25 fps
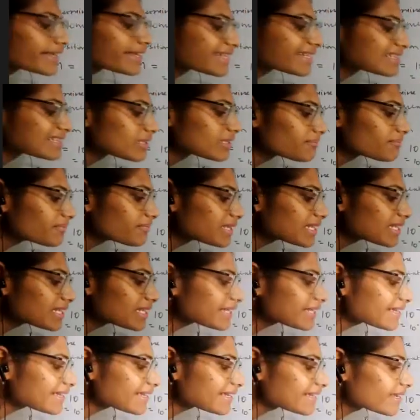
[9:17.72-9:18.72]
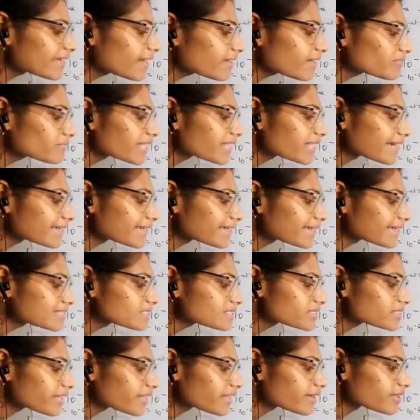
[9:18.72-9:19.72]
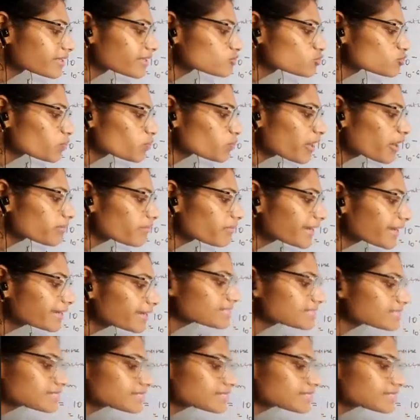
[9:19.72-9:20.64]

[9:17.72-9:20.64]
in the milligram, that is 10 raised to power minus